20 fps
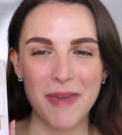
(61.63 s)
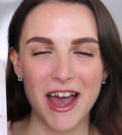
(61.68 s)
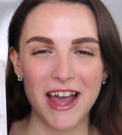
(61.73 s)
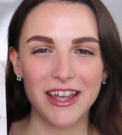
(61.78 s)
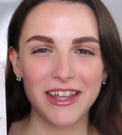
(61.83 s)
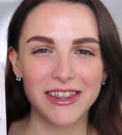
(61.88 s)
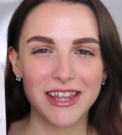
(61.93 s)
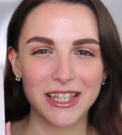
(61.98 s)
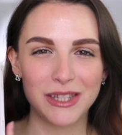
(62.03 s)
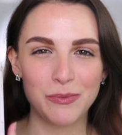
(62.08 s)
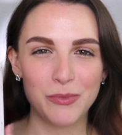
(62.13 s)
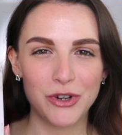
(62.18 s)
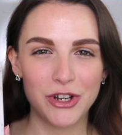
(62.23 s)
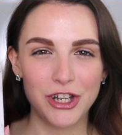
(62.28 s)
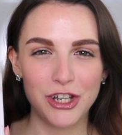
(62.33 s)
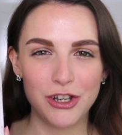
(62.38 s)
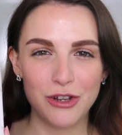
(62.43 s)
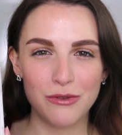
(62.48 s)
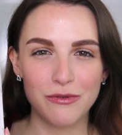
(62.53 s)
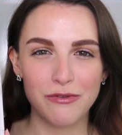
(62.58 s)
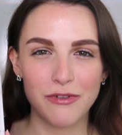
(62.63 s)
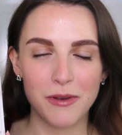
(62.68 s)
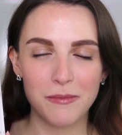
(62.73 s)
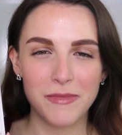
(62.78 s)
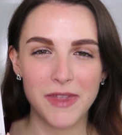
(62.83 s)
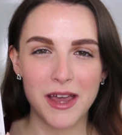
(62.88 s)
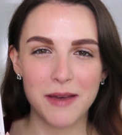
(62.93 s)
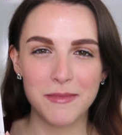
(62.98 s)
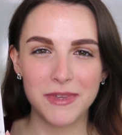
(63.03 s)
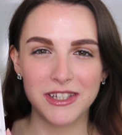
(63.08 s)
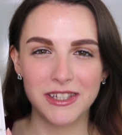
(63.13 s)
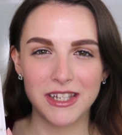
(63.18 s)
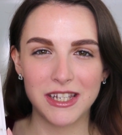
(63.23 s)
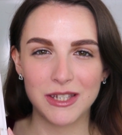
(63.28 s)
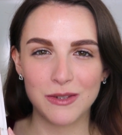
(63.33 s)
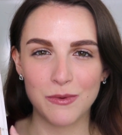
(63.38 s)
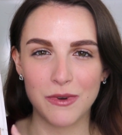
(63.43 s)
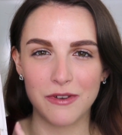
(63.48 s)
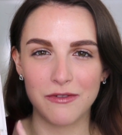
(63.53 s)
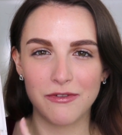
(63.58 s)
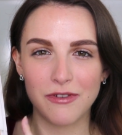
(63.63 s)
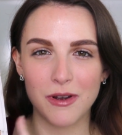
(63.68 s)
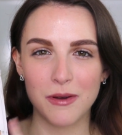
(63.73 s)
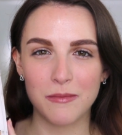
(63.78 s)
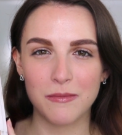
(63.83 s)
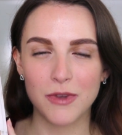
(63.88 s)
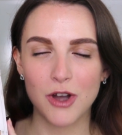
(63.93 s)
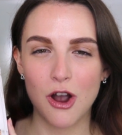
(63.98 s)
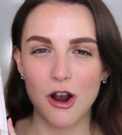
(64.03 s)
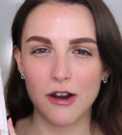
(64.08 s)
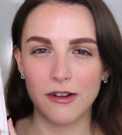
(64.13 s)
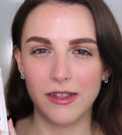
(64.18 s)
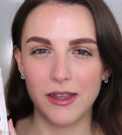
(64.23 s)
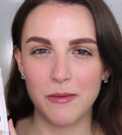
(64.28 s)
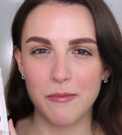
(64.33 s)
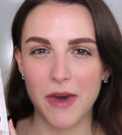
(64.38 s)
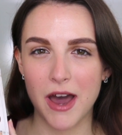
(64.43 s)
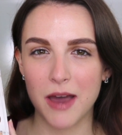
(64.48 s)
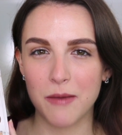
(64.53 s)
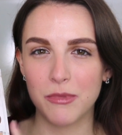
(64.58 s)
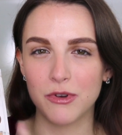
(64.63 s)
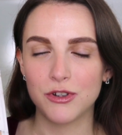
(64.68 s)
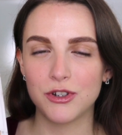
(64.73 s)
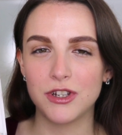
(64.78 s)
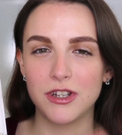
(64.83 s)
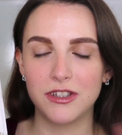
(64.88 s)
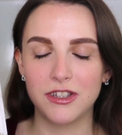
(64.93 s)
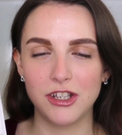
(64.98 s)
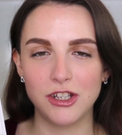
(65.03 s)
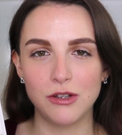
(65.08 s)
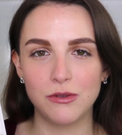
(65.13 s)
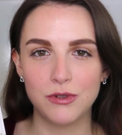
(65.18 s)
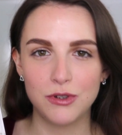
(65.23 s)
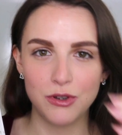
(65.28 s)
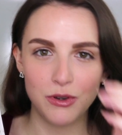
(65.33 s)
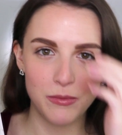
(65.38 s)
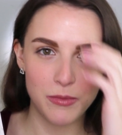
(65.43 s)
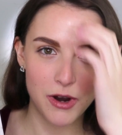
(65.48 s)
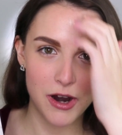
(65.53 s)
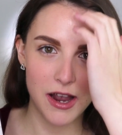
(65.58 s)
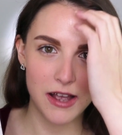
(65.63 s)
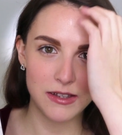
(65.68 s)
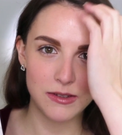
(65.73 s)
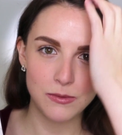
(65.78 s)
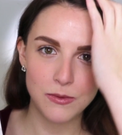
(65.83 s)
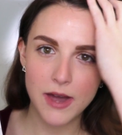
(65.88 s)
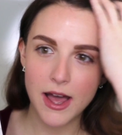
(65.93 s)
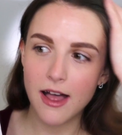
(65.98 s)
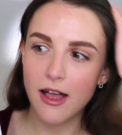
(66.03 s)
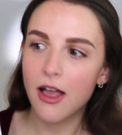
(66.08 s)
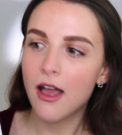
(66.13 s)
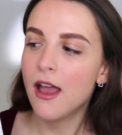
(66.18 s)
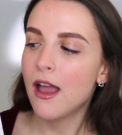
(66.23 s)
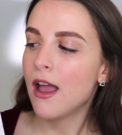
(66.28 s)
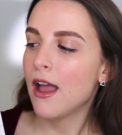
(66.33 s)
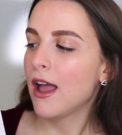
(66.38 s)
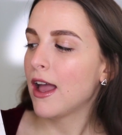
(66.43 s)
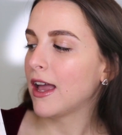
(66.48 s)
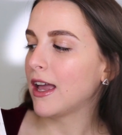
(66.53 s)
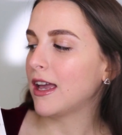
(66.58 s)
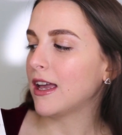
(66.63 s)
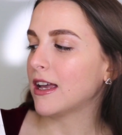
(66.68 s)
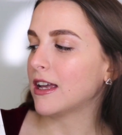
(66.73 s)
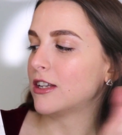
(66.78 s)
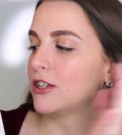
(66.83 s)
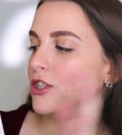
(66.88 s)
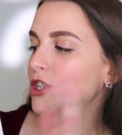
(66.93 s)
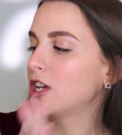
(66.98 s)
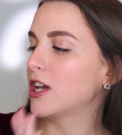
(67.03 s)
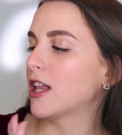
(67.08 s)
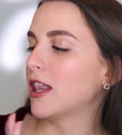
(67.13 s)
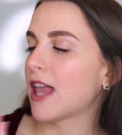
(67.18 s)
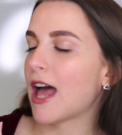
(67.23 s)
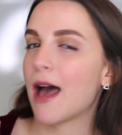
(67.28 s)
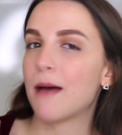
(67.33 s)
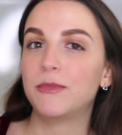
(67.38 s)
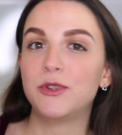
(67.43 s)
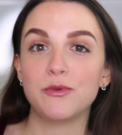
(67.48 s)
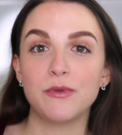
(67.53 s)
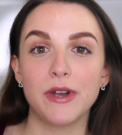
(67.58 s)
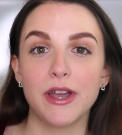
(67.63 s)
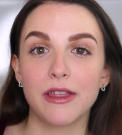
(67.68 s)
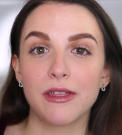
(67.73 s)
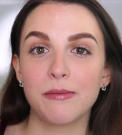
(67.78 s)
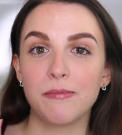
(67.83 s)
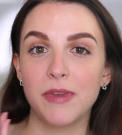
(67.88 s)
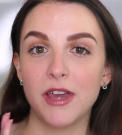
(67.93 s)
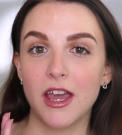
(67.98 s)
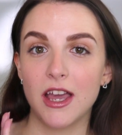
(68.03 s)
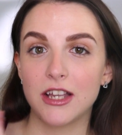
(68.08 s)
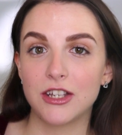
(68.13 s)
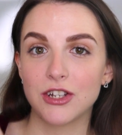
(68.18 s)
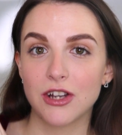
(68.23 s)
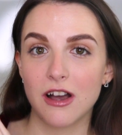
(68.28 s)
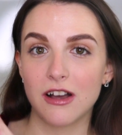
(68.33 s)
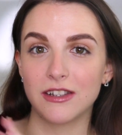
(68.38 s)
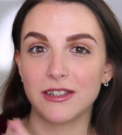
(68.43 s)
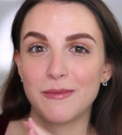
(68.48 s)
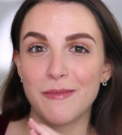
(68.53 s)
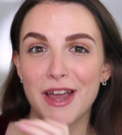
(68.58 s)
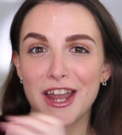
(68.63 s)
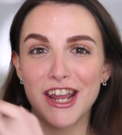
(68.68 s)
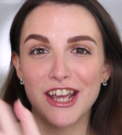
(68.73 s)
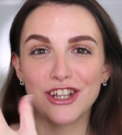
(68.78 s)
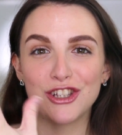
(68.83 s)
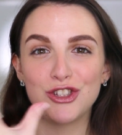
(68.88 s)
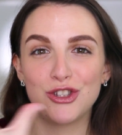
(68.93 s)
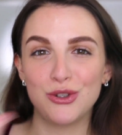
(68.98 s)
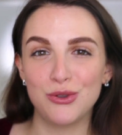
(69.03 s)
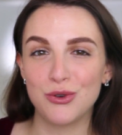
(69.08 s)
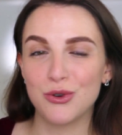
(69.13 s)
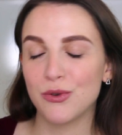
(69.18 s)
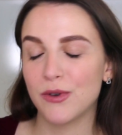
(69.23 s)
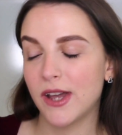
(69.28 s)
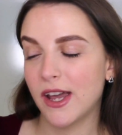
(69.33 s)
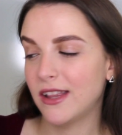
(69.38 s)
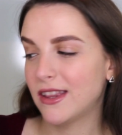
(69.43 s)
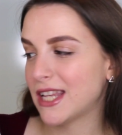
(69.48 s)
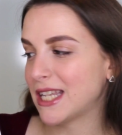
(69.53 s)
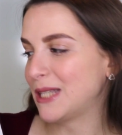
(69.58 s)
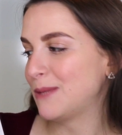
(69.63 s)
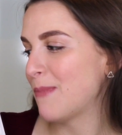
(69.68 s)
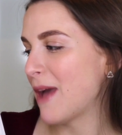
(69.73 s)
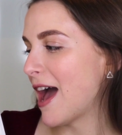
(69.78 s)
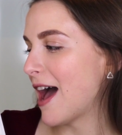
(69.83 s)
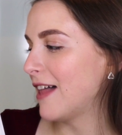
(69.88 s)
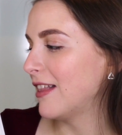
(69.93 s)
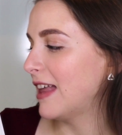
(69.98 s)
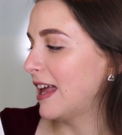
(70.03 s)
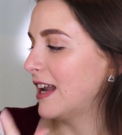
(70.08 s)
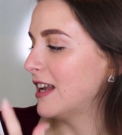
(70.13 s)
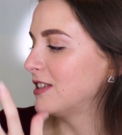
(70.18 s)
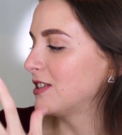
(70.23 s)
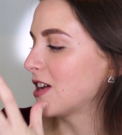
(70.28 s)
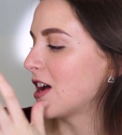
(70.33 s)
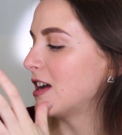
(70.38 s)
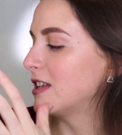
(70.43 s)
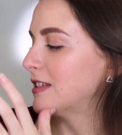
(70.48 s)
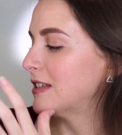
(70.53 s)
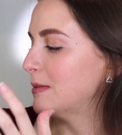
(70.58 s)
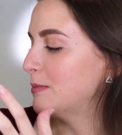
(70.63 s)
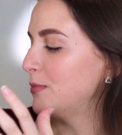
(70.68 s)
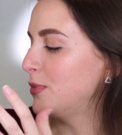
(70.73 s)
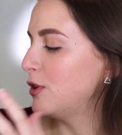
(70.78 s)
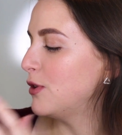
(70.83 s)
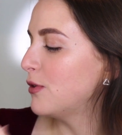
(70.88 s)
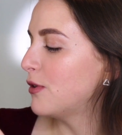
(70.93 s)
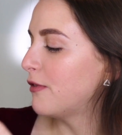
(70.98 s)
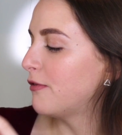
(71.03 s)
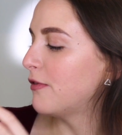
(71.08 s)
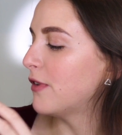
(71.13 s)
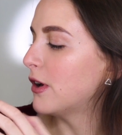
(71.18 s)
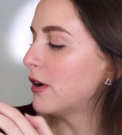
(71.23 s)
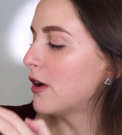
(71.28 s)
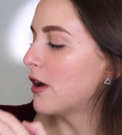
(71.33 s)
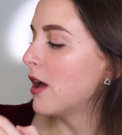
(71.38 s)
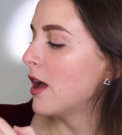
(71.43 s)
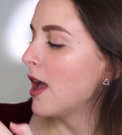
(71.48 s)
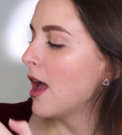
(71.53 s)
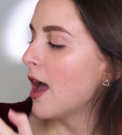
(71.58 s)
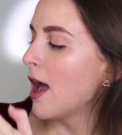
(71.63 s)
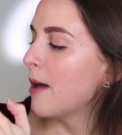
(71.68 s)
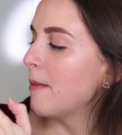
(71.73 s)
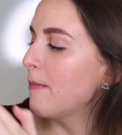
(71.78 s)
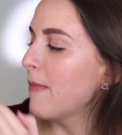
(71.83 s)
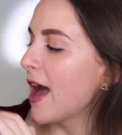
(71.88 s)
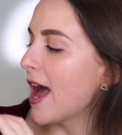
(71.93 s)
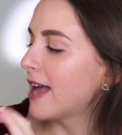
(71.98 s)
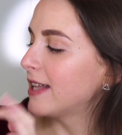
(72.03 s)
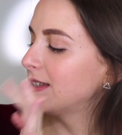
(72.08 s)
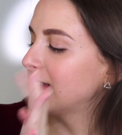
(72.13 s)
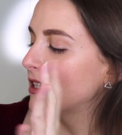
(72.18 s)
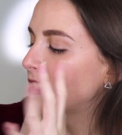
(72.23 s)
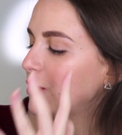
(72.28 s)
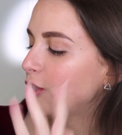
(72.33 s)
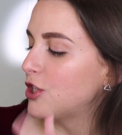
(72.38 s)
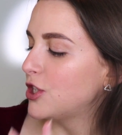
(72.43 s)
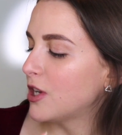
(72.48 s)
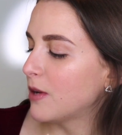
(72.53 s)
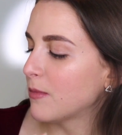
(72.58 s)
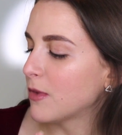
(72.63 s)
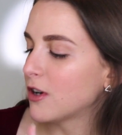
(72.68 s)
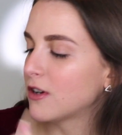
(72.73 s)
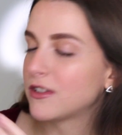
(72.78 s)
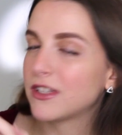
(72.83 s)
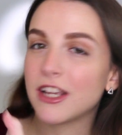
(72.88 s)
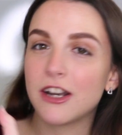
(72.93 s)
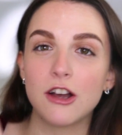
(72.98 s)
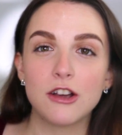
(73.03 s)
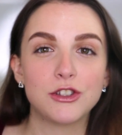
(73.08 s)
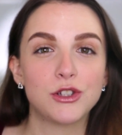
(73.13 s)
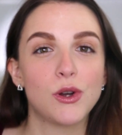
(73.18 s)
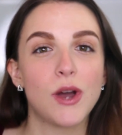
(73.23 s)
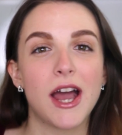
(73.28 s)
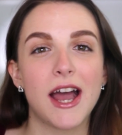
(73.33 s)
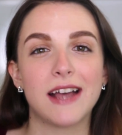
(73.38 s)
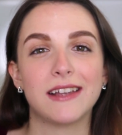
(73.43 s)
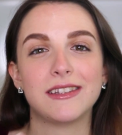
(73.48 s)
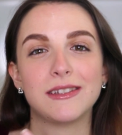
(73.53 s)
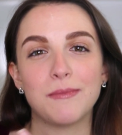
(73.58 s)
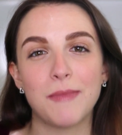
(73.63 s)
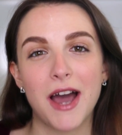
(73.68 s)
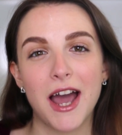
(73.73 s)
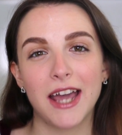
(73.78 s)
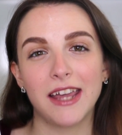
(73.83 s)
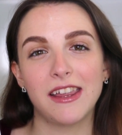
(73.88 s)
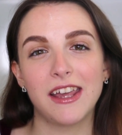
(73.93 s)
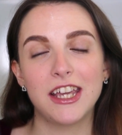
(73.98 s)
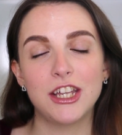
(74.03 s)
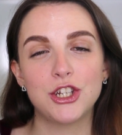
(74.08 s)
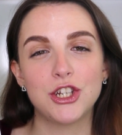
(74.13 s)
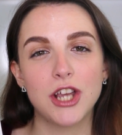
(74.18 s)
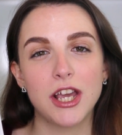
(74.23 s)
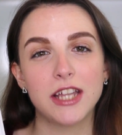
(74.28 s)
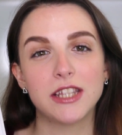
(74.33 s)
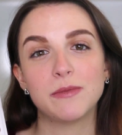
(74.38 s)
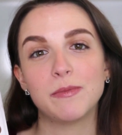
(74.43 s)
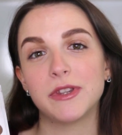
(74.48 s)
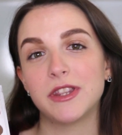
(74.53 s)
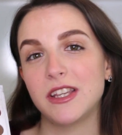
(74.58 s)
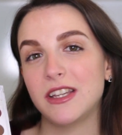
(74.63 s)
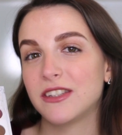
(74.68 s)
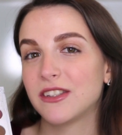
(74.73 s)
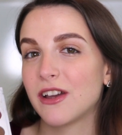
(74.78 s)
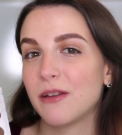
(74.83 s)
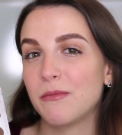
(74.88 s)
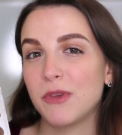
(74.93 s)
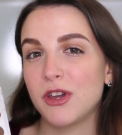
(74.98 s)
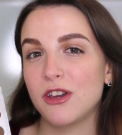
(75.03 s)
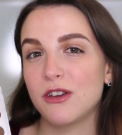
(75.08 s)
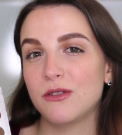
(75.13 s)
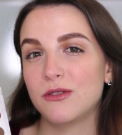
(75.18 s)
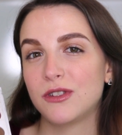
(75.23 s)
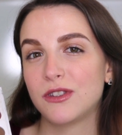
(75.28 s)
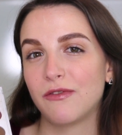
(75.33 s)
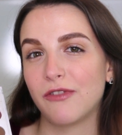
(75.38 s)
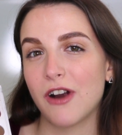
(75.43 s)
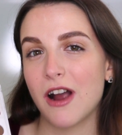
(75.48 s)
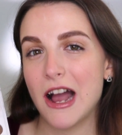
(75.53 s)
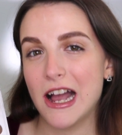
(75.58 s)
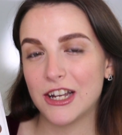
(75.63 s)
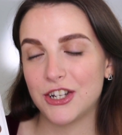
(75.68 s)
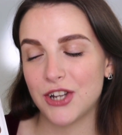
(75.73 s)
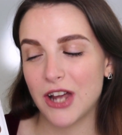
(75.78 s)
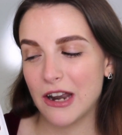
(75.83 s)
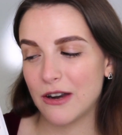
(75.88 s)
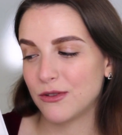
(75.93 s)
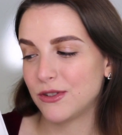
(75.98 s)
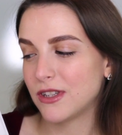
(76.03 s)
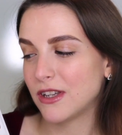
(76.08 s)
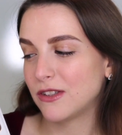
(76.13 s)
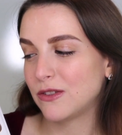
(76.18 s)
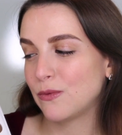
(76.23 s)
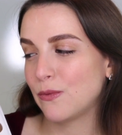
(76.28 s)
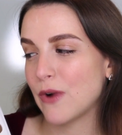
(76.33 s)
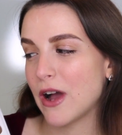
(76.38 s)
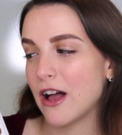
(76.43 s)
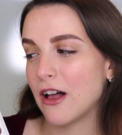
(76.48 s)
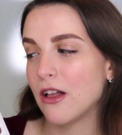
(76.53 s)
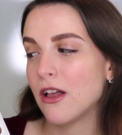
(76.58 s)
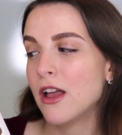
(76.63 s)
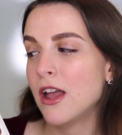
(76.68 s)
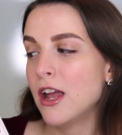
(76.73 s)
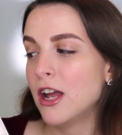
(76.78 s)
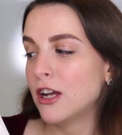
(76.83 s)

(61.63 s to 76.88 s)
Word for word: A palette that's pretty new from them is this one from Carli Bybel. She's a YouTuber as well, and she collabed with B H Cosmetics to create this palette. It's got some beautiful mattes and shimmers. It also has some highlight shades, but these can be used for eyeshadows as well.